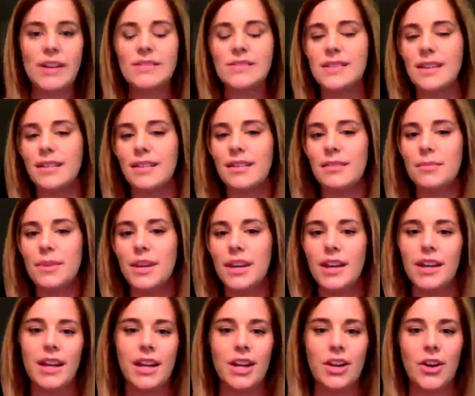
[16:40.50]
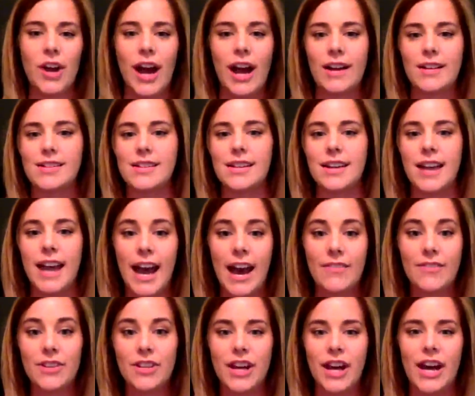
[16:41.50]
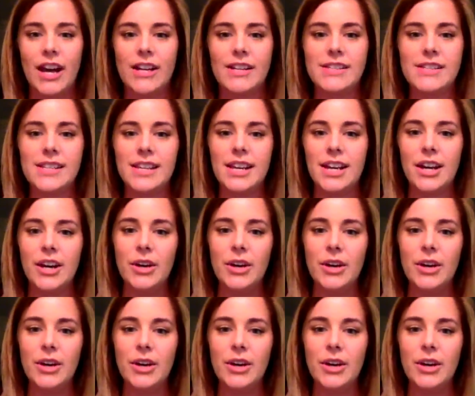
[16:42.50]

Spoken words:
and begin interacting after the ICO.